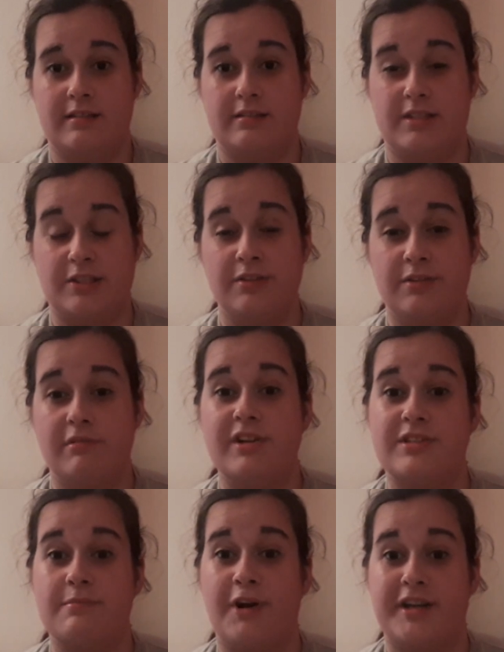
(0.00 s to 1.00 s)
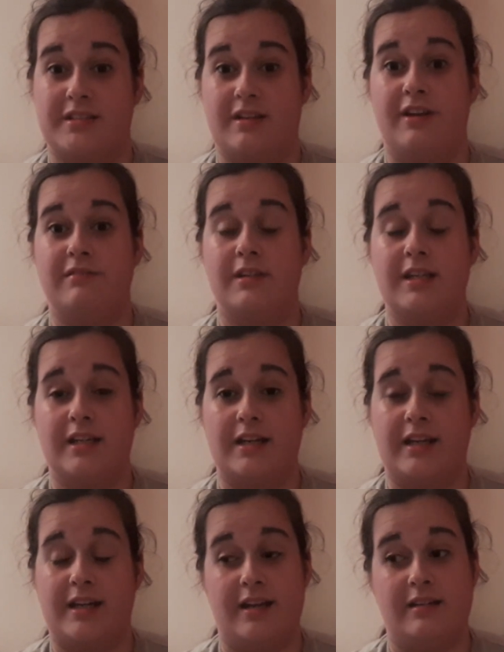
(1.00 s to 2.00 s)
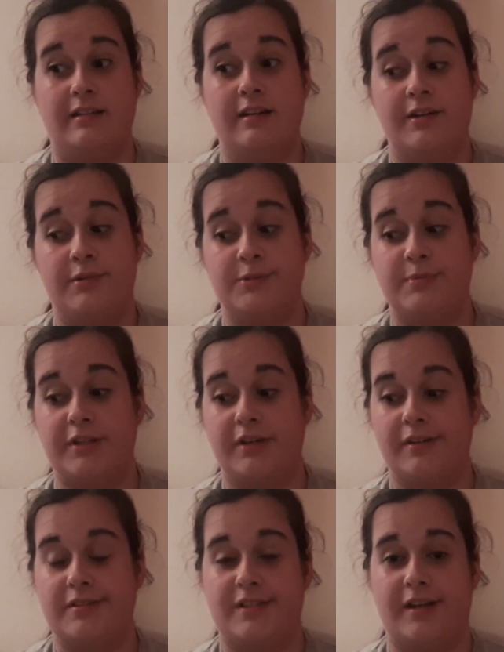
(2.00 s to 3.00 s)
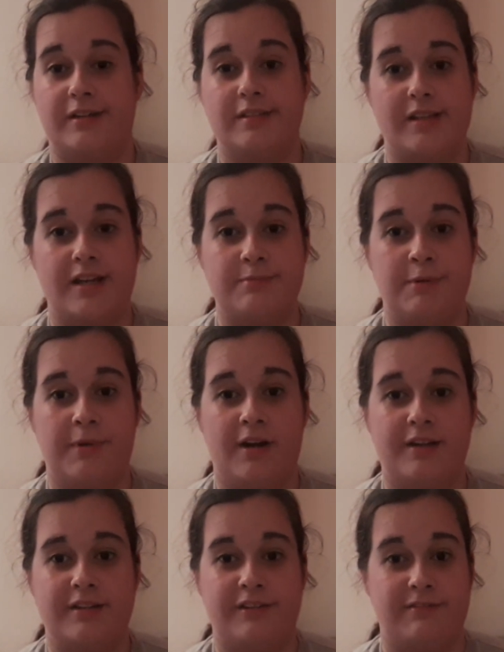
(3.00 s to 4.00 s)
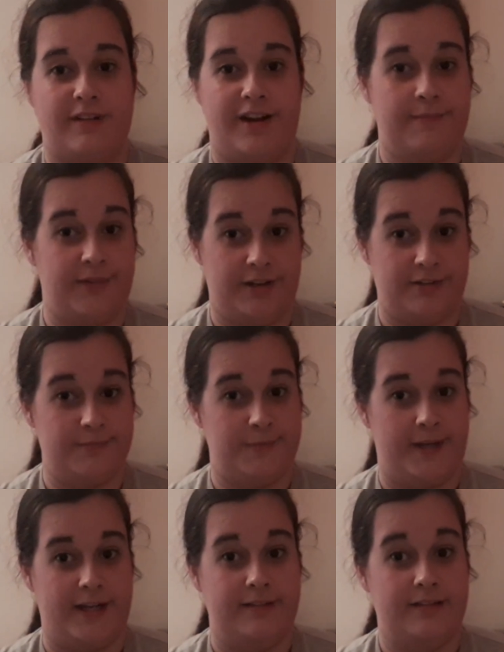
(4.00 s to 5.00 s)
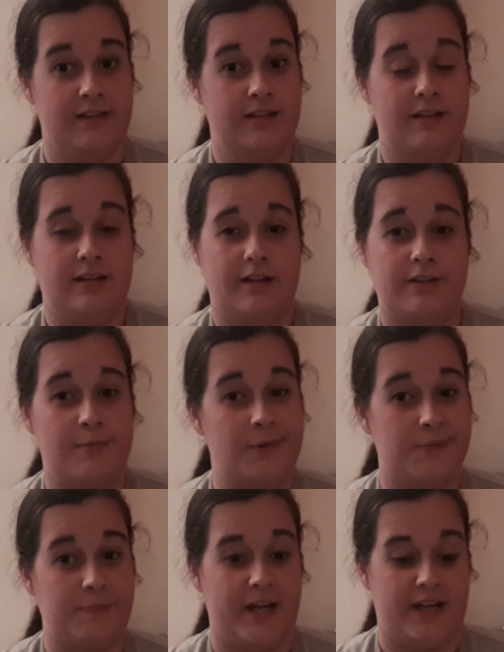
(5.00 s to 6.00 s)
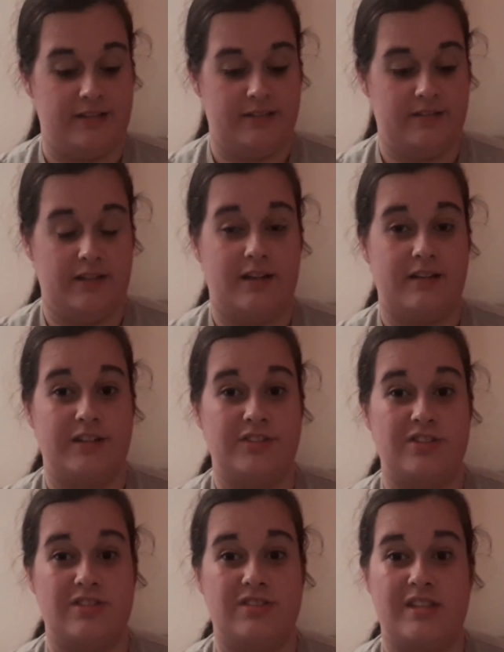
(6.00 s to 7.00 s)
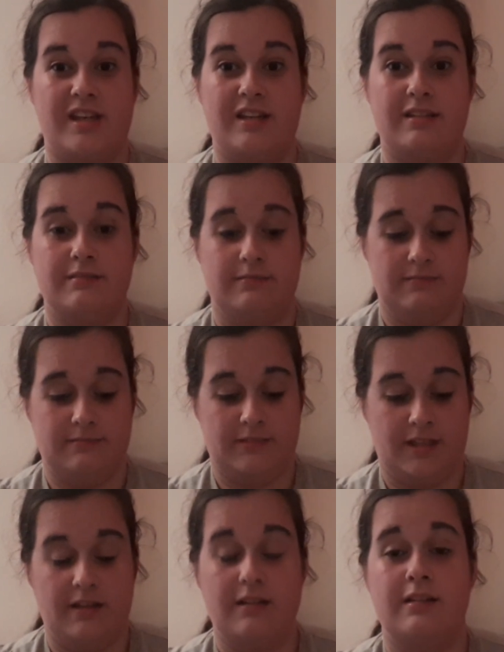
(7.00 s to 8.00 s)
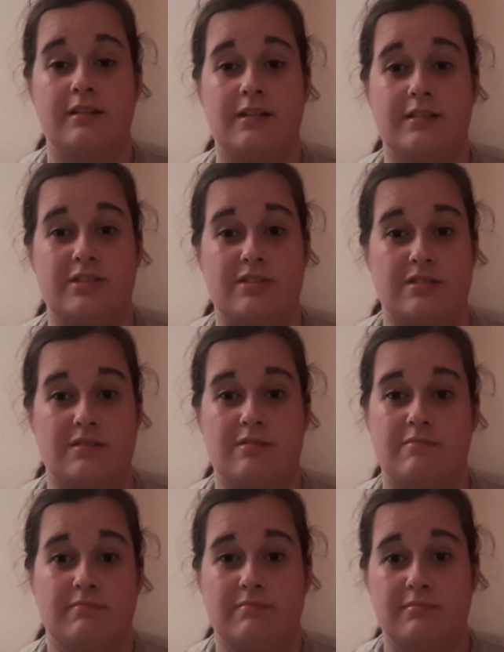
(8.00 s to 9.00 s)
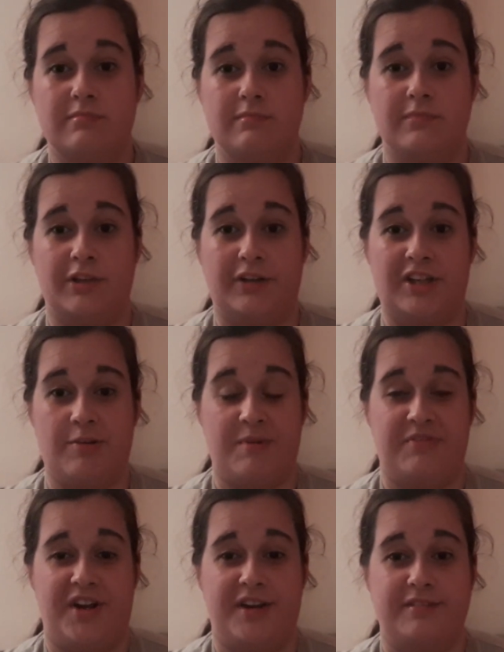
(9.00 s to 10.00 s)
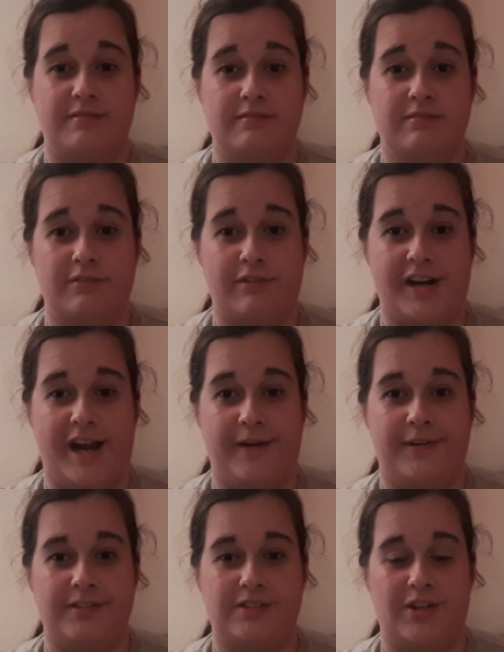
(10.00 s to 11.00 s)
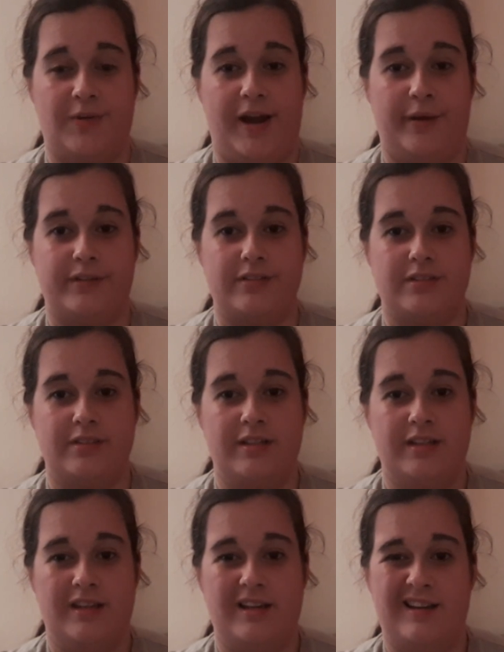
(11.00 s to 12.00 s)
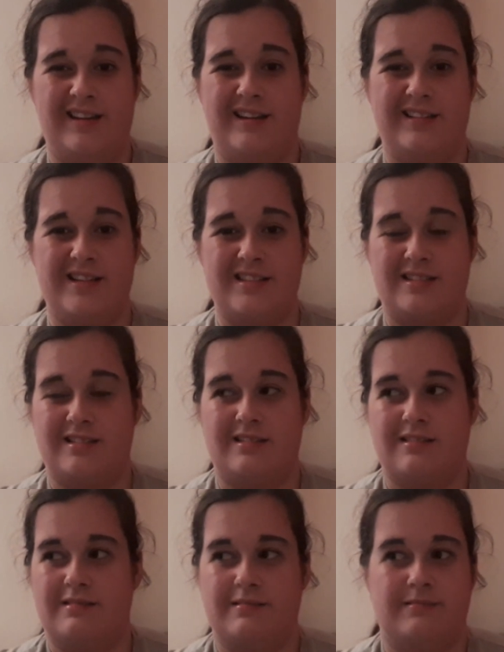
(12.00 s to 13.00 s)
It's another reason why I started reading again, is because I'd say to my partner, right, I'm going up to bed. I'd come up to bed and I'd just sit, just looking at my phone for an hour, 2 hours, and that's